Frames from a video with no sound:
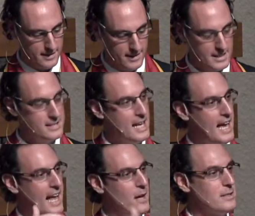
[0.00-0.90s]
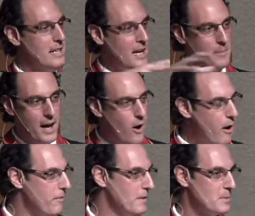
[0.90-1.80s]
They sat outside my
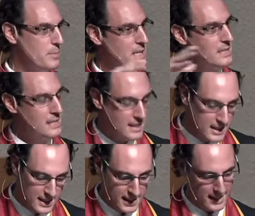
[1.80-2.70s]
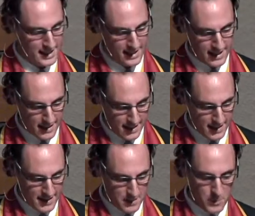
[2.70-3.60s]
office busy,
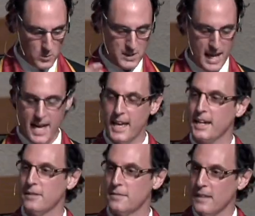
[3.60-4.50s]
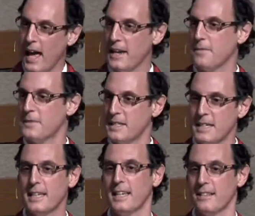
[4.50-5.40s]
the mosaic of life
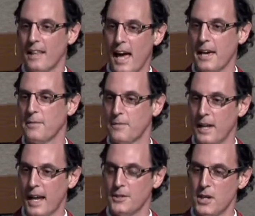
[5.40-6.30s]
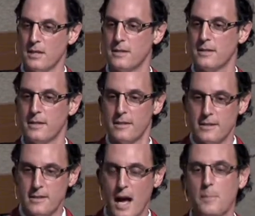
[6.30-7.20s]
seeking life, and I just
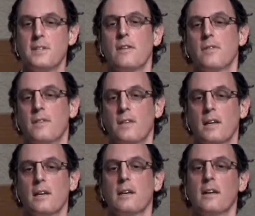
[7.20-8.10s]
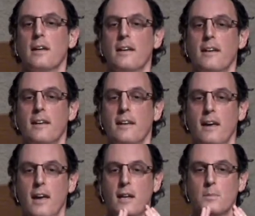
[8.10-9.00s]
stopped everything
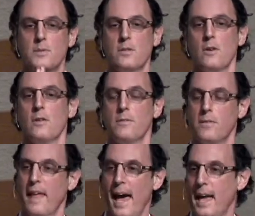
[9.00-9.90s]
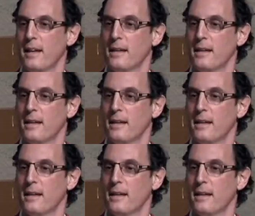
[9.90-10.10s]
and observed that,